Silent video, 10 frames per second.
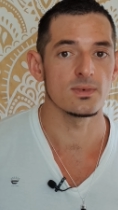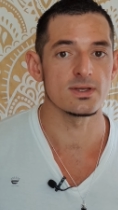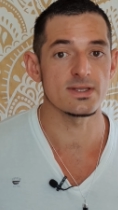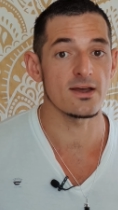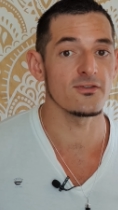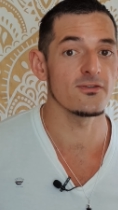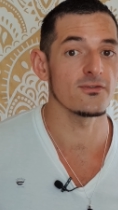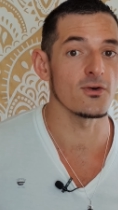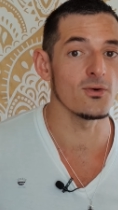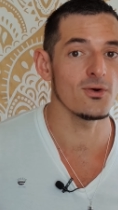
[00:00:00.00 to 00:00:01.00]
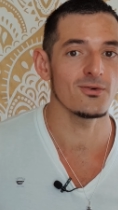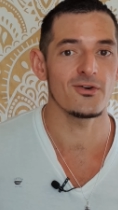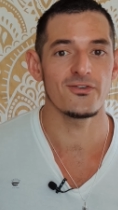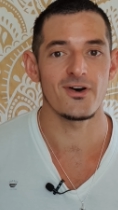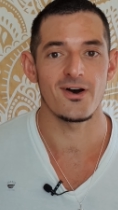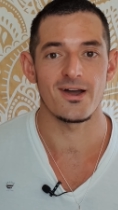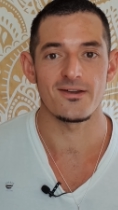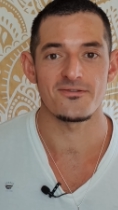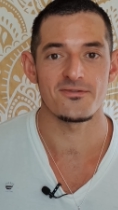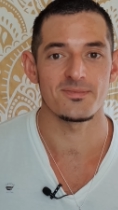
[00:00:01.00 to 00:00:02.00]
is that four or
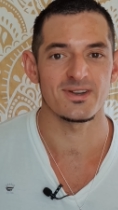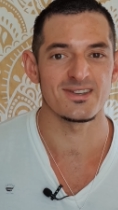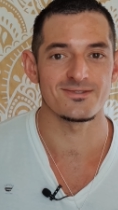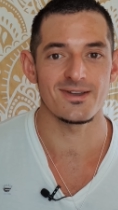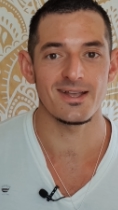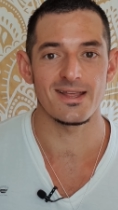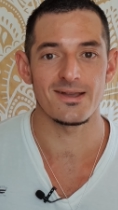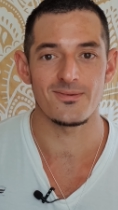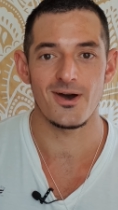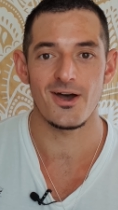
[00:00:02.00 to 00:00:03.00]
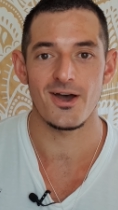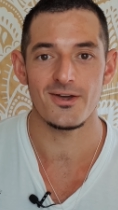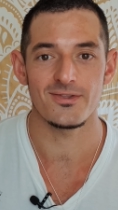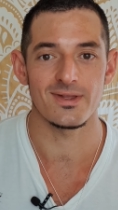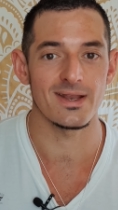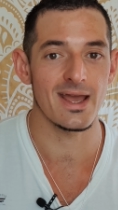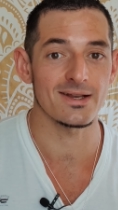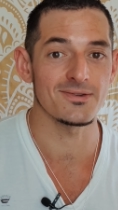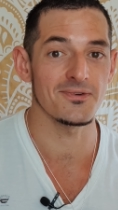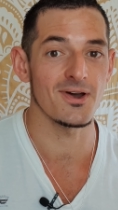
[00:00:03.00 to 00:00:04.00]
five? Because really, worth and an
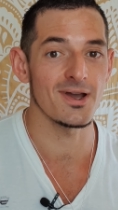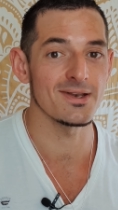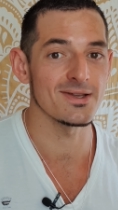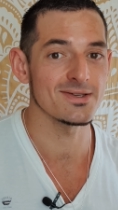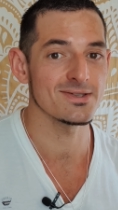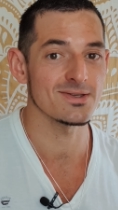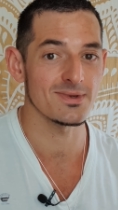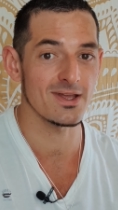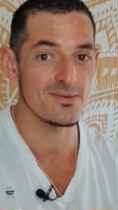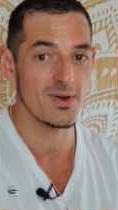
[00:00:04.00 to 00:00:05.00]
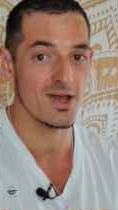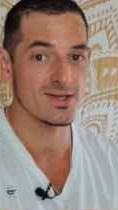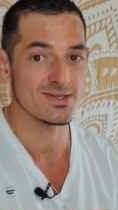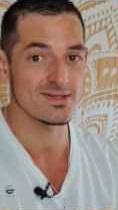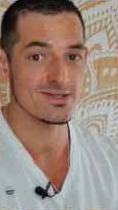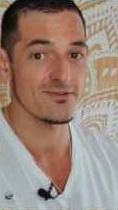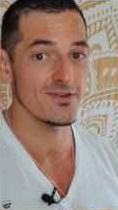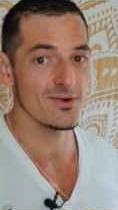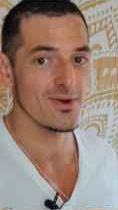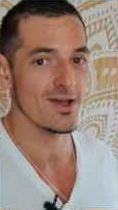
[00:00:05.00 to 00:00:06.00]
act of kindness to another person to
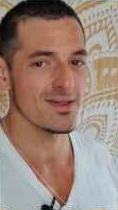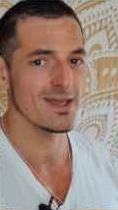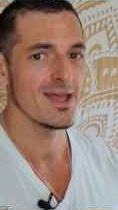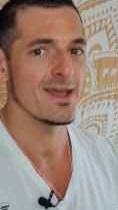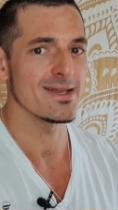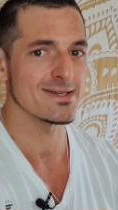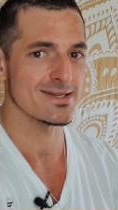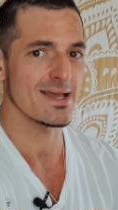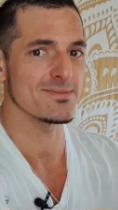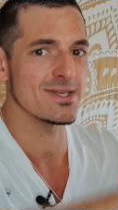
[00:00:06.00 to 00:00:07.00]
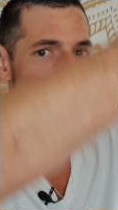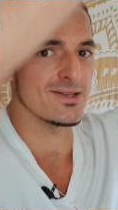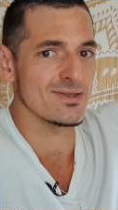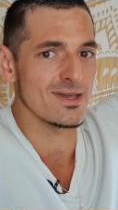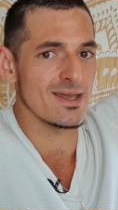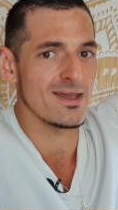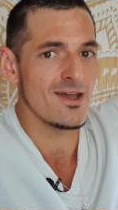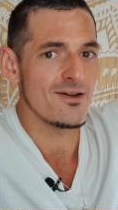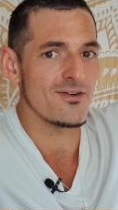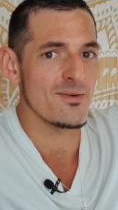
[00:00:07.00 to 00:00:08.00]
feel worthy is accepting the
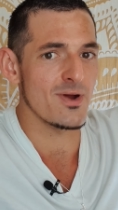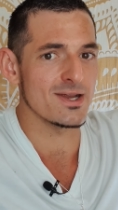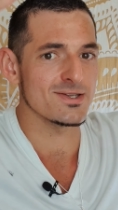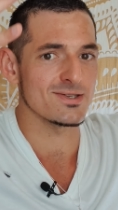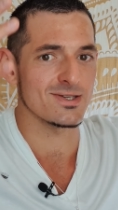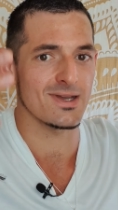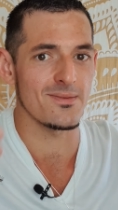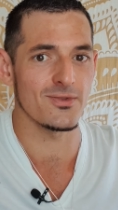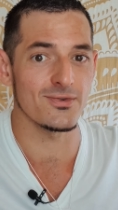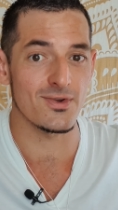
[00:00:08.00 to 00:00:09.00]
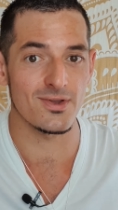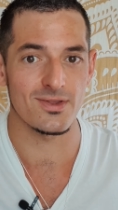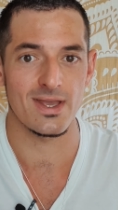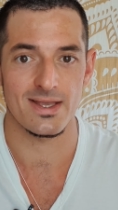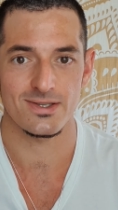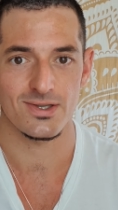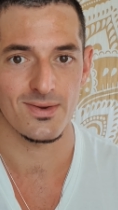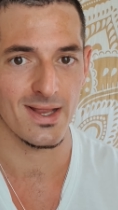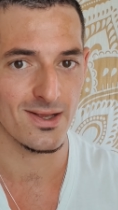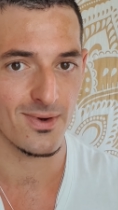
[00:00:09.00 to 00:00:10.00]
vibration to come through you that is
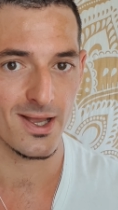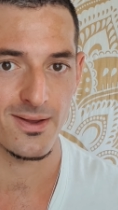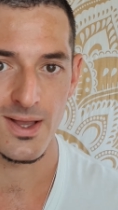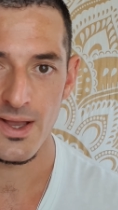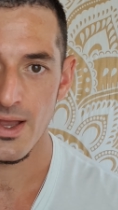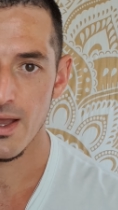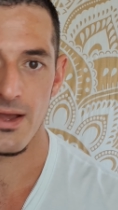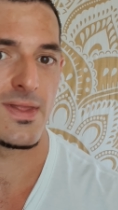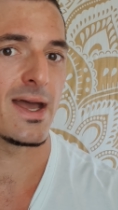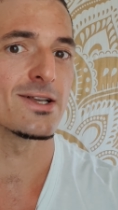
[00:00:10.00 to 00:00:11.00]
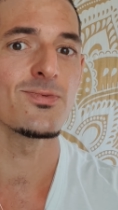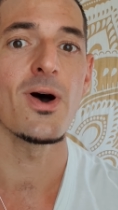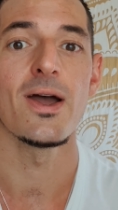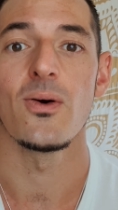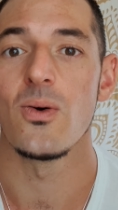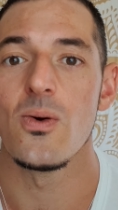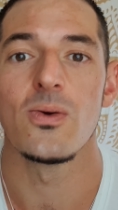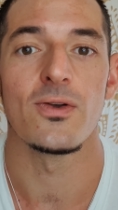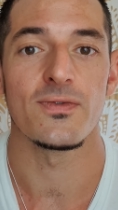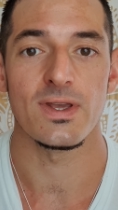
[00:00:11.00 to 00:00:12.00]
you anyway. And that is why
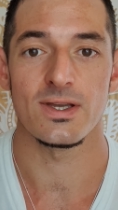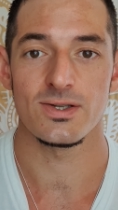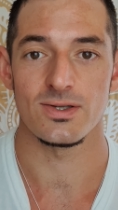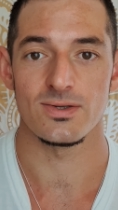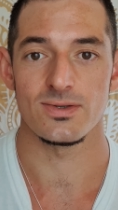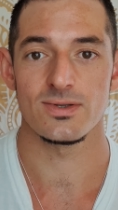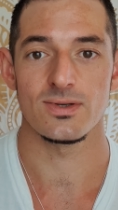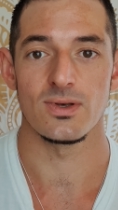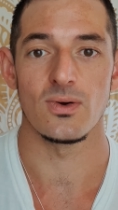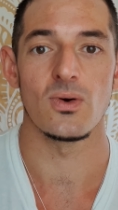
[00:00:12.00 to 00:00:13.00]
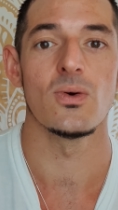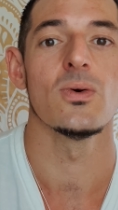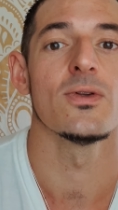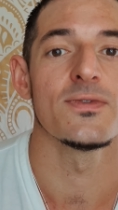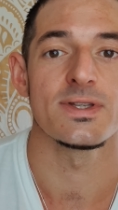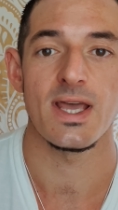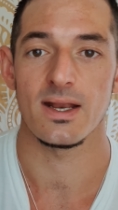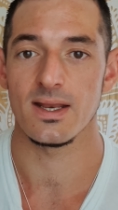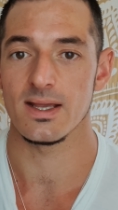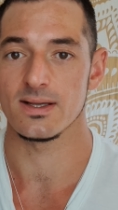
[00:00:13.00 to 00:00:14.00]
all of the issues and all of the
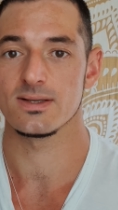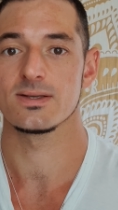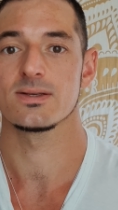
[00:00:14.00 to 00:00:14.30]
techniques,